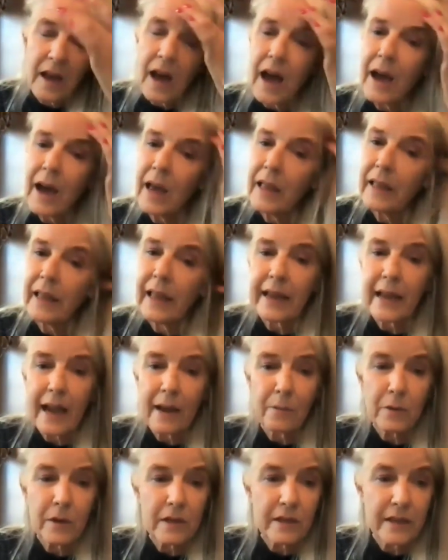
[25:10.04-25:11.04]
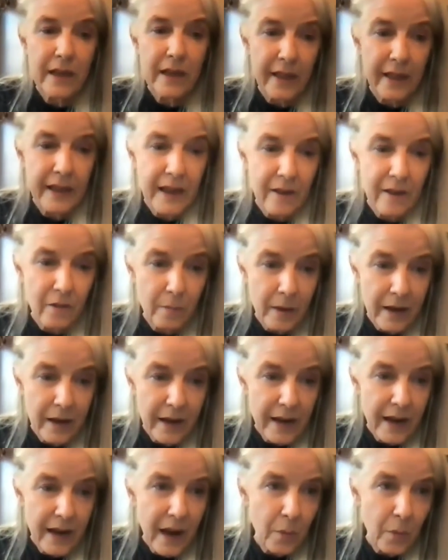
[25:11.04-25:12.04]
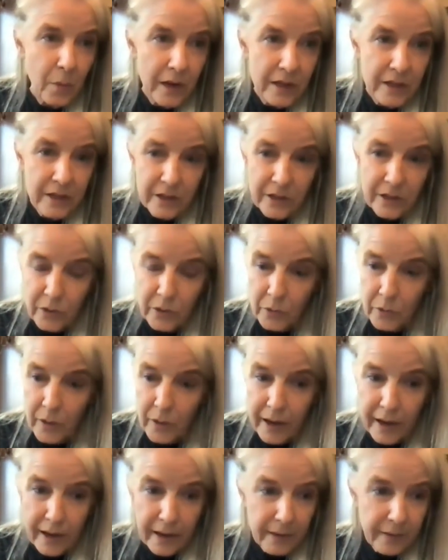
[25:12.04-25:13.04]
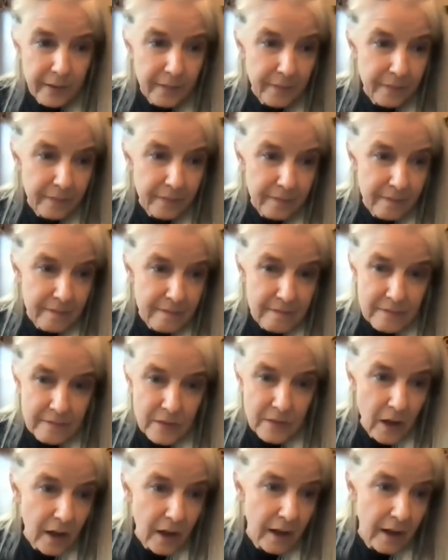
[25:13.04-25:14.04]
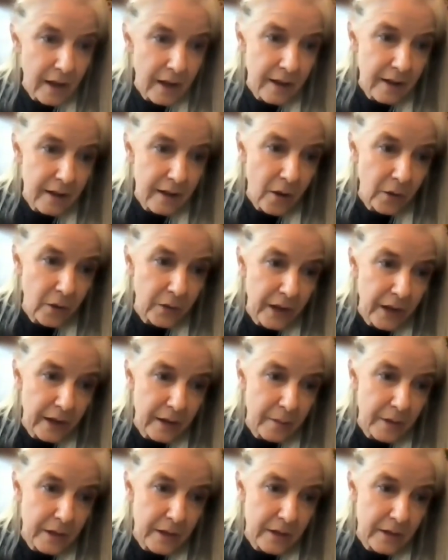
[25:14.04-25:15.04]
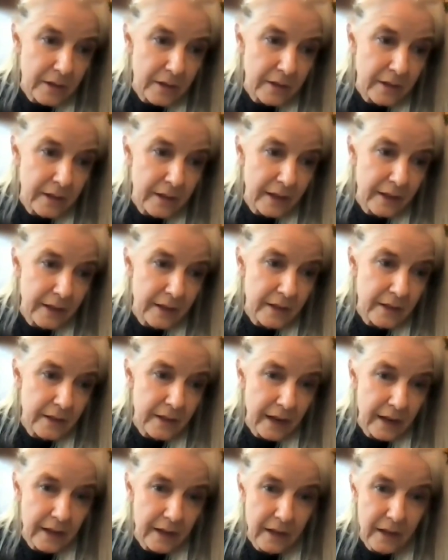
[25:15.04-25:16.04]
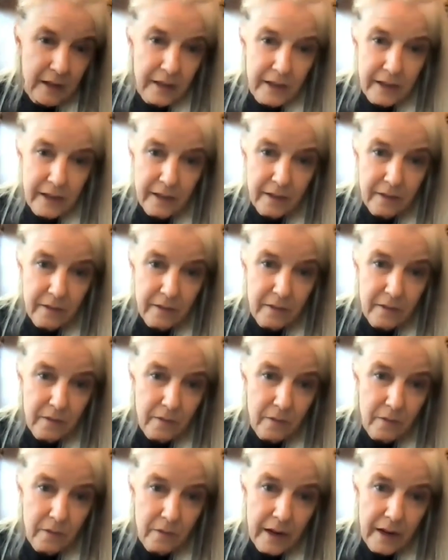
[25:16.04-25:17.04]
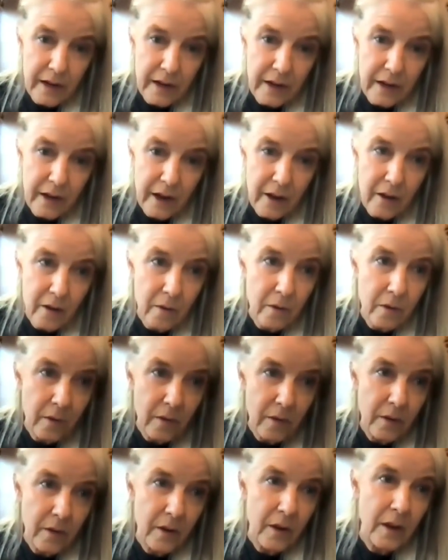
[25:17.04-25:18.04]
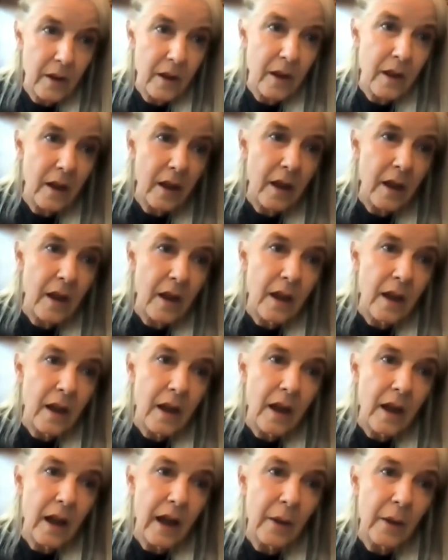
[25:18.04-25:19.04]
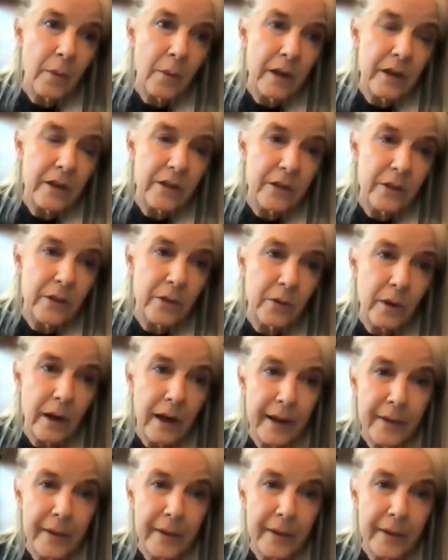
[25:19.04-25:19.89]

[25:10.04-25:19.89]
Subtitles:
like I was telling everybody, I went to, hold on, let me just get this technically ready to go. I went to,